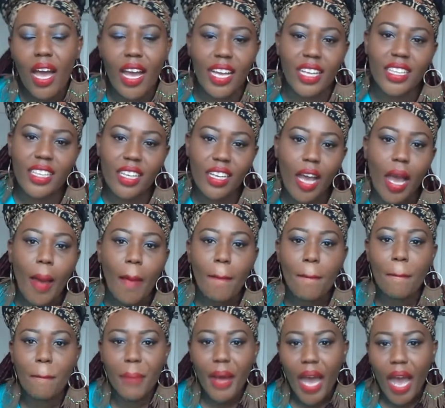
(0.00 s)
and
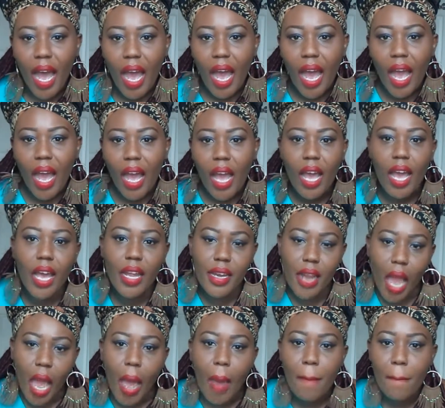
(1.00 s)
ramba and
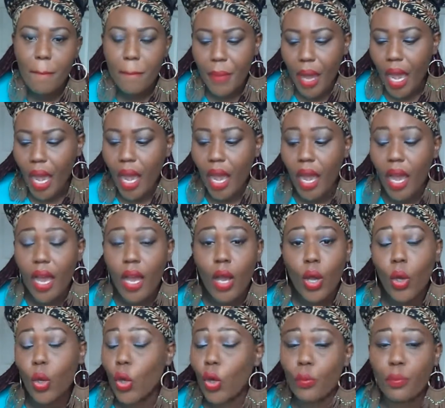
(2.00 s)
ama
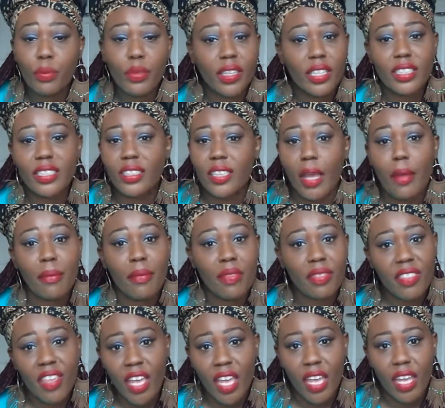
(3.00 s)
could be the same
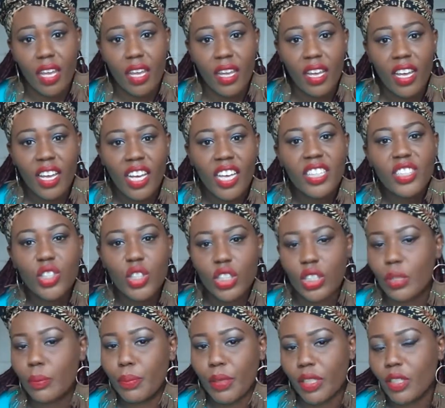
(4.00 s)
thing. It just
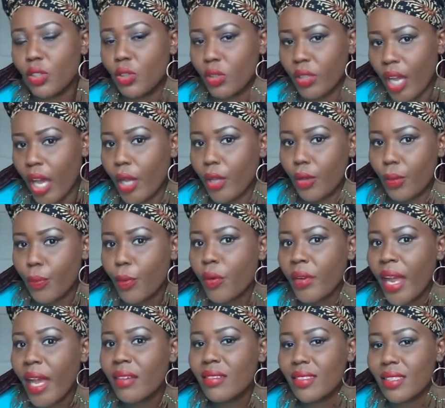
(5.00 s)
depends on how you
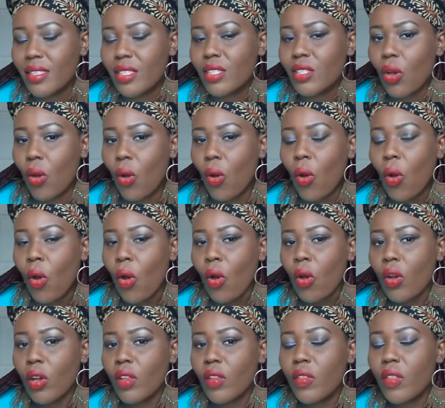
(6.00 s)
pronounce it. So
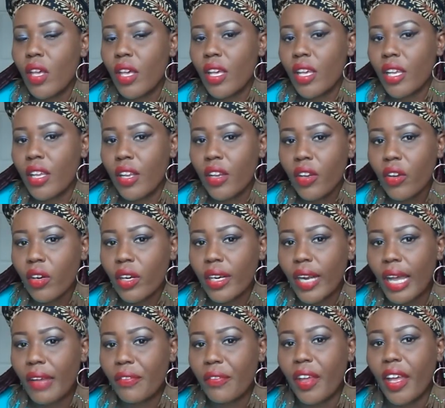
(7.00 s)
the hieroglyph,